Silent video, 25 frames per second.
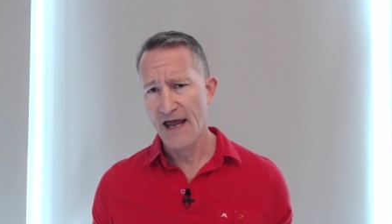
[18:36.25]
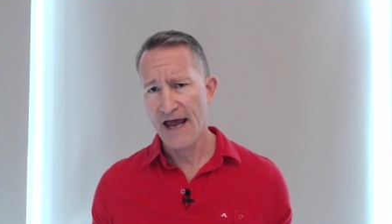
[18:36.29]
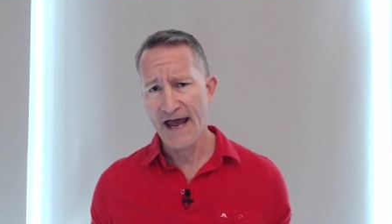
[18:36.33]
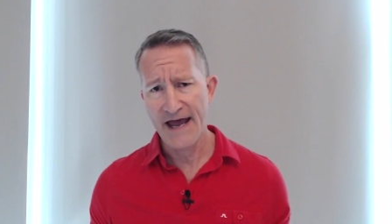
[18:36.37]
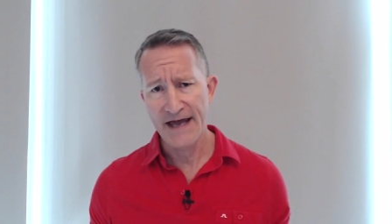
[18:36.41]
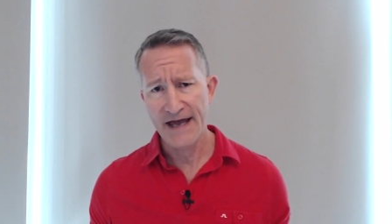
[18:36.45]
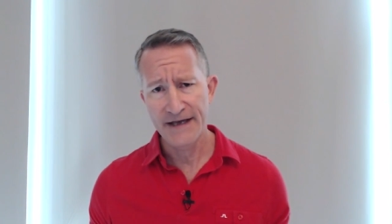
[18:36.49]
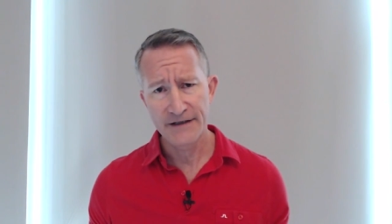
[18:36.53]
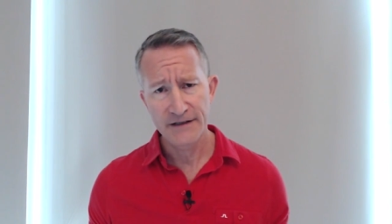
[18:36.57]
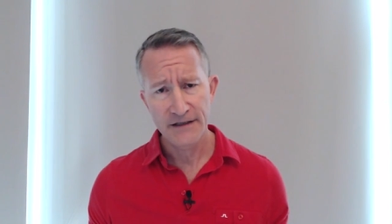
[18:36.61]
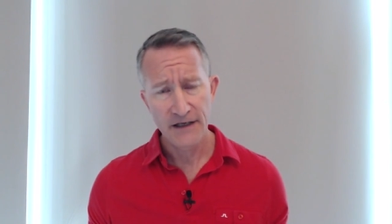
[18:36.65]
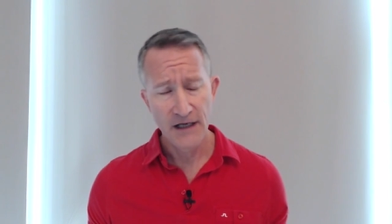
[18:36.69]

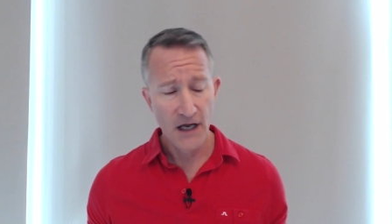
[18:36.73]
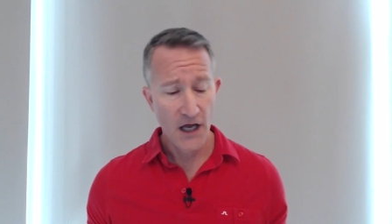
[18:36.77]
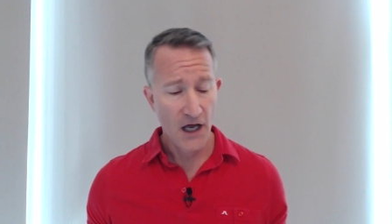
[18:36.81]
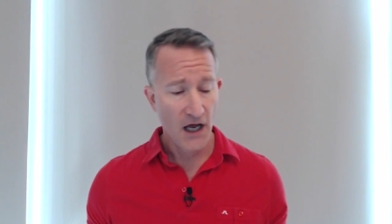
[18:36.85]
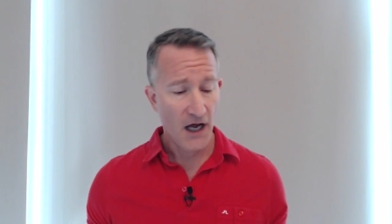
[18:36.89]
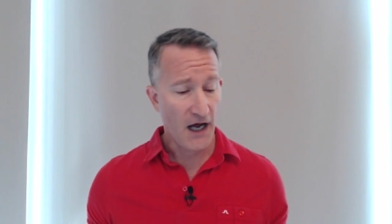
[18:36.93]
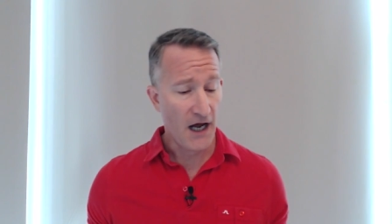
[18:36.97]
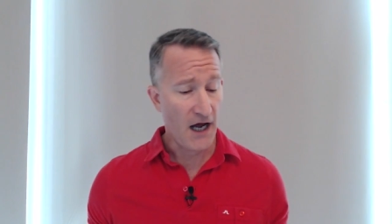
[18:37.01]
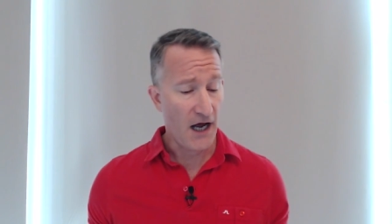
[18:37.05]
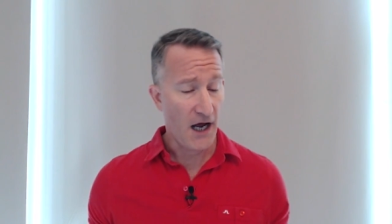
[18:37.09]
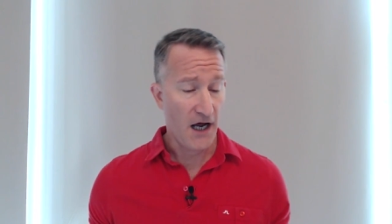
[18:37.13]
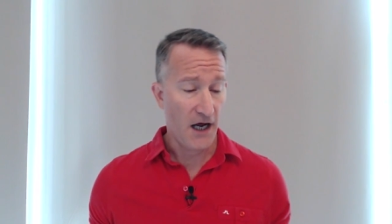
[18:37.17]
And
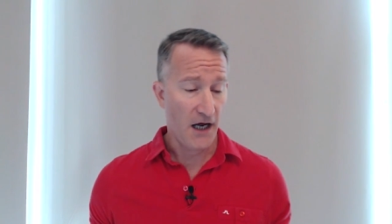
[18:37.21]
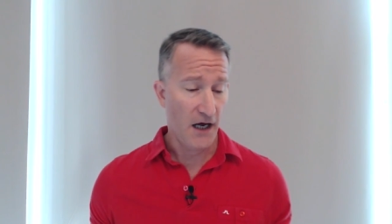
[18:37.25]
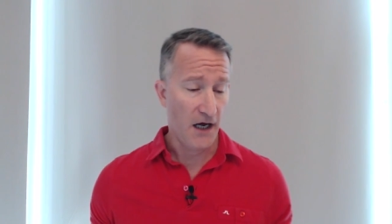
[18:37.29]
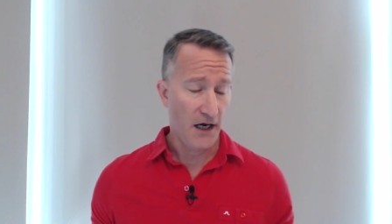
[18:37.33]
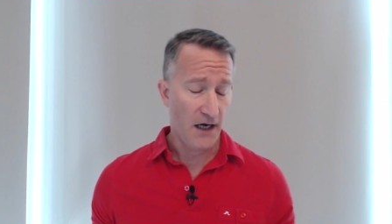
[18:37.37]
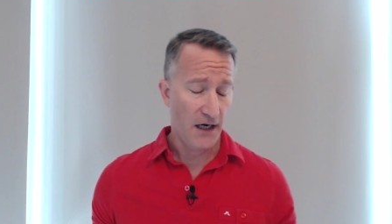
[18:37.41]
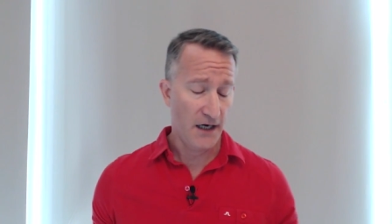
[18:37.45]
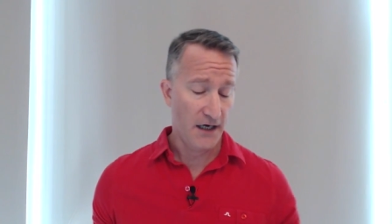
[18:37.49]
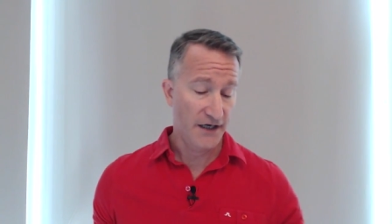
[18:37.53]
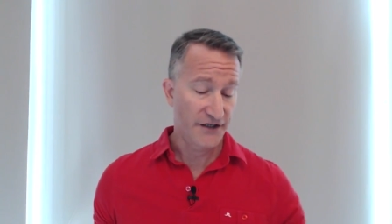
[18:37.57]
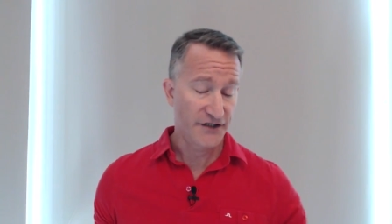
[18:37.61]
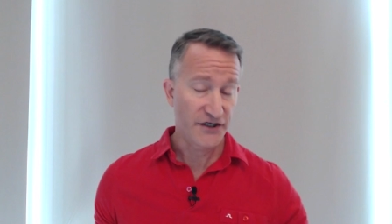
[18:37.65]

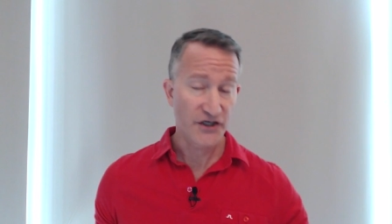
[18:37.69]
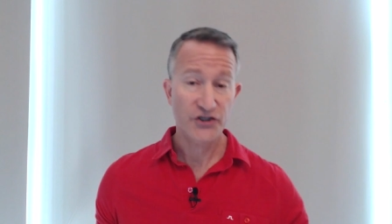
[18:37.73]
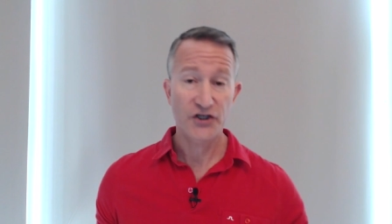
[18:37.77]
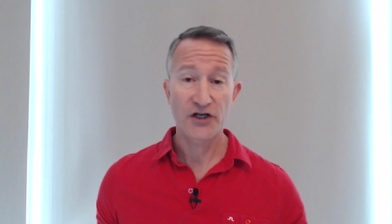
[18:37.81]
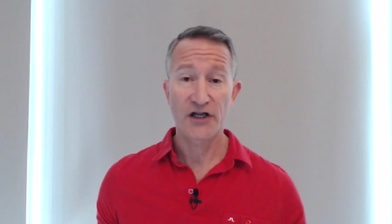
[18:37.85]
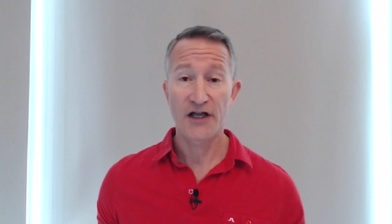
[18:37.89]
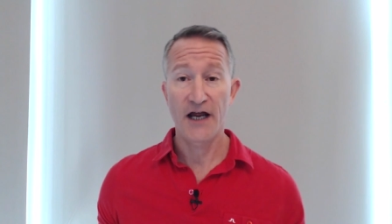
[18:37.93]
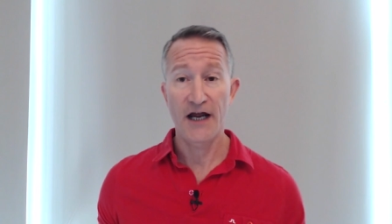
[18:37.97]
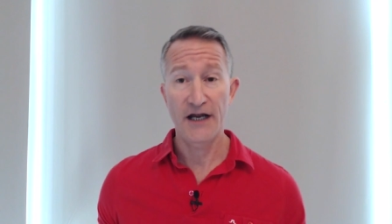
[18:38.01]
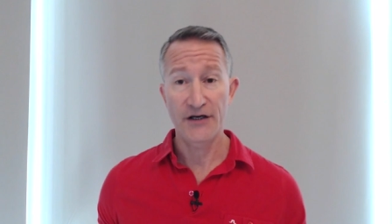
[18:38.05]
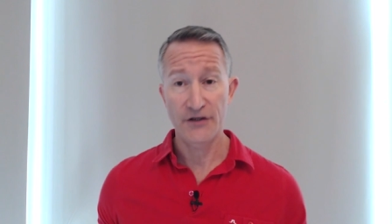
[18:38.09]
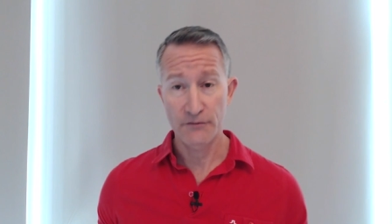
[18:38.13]

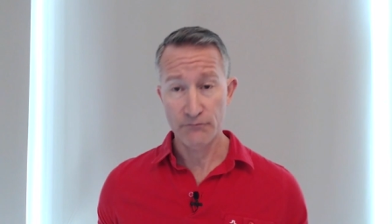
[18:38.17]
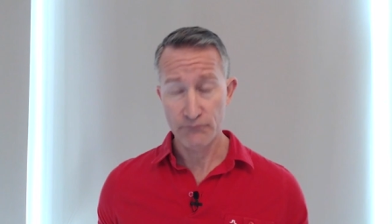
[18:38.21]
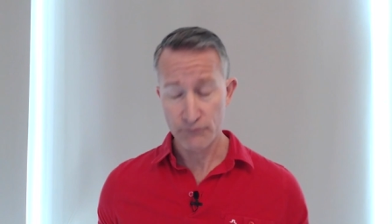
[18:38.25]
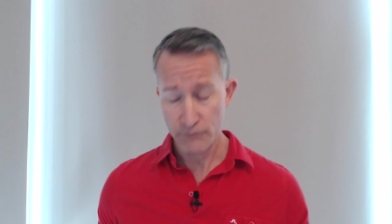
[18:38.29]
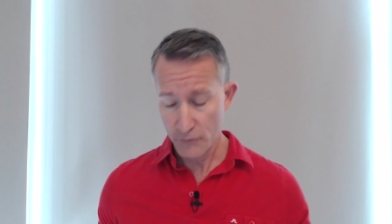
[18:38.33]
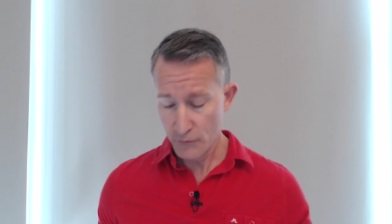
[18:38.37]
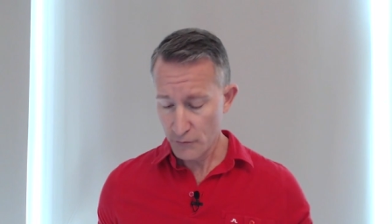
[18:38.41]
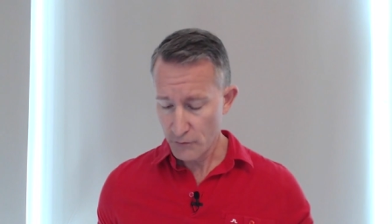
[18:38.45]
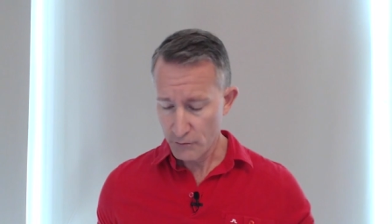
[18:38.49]
additionally, I